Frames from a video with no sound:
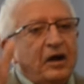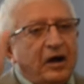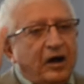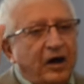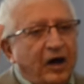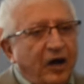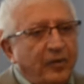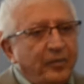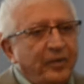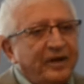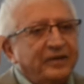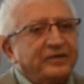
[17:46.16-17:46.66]

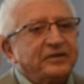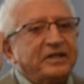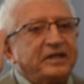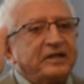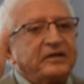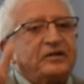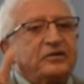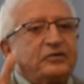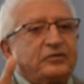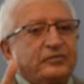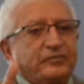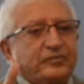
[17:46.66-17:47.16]
upon
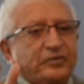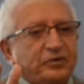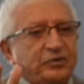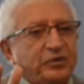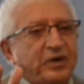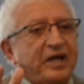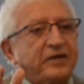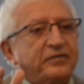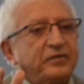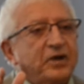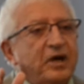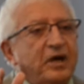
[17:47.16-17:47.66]
the
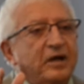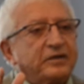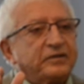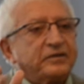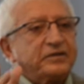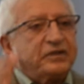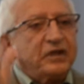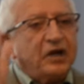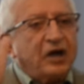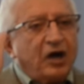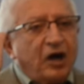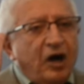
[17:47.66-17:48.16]
graveyards,
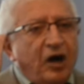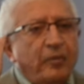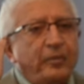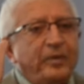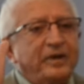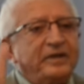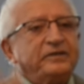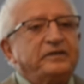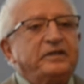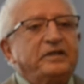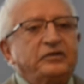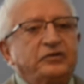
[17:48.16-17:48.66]

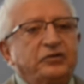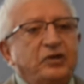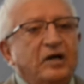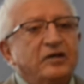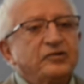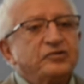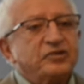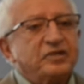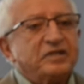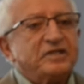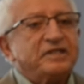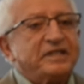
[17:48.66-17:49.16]
upon the
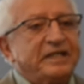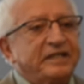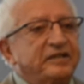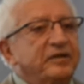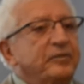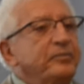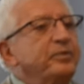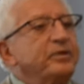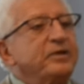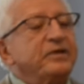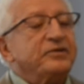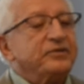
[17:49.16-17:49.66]
dungeons and
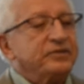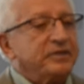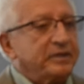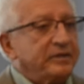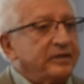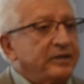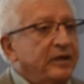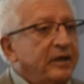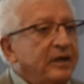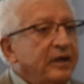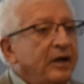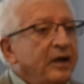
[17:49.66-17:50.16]
the prison